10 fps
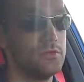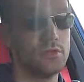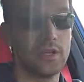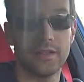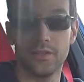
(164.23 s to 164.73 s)

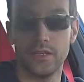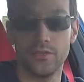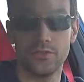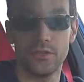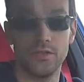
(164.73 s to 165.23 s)
to get an
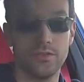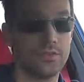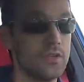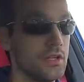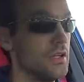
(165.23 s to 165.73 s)

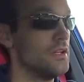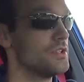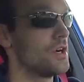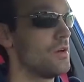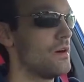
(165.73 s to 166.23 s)
insurance.
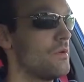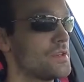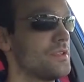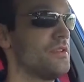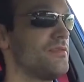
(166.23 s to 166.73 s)
So I
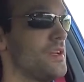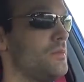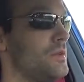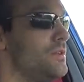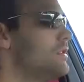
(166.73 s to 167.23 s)
was
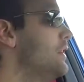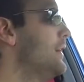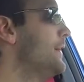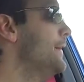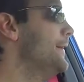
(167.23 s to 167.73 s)
unavailable
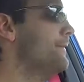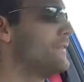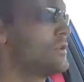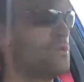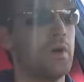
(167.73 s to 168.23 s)

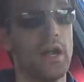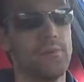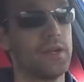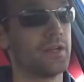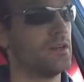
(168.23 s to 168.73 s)
to buy
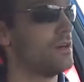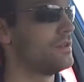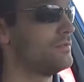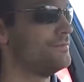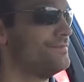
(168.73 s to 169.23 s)
my car.
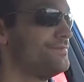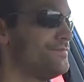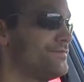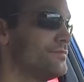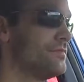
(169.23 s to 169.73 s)

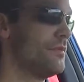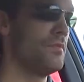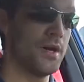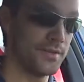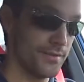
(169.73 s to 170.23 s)

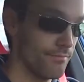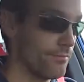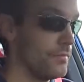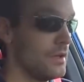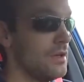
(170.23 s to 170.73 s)
But
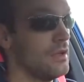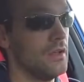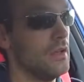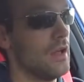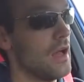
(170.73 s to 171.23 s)

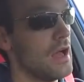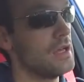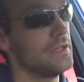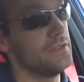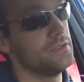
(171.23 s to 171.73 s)

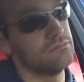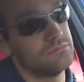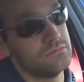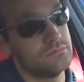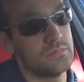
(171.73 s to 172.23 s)
I
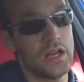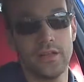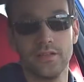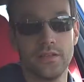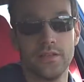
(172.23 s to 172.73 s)

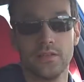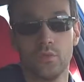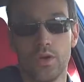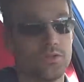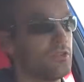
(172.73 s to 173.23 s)
didn't
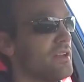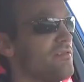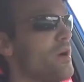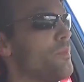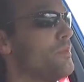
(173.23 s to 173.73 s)
want to give
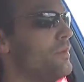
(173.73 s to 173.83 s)
up,